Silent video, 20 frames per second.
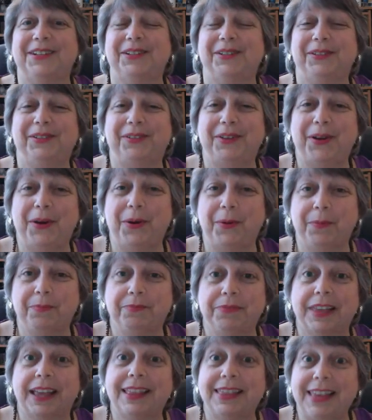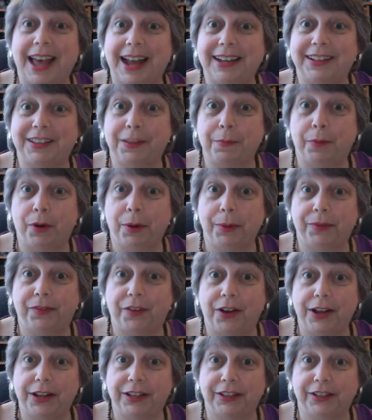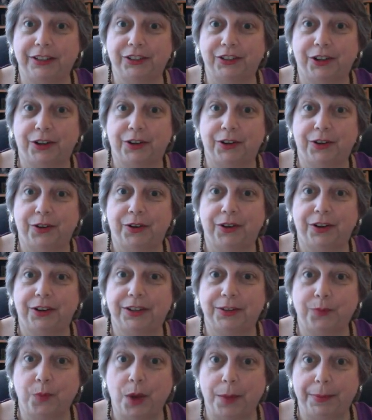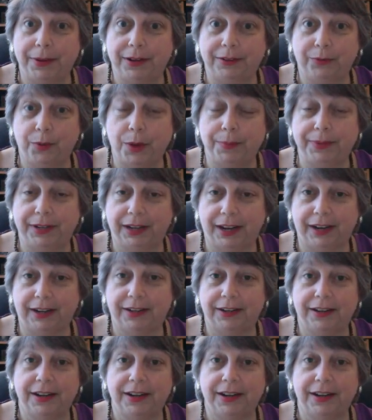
So that's the Barbara Files website.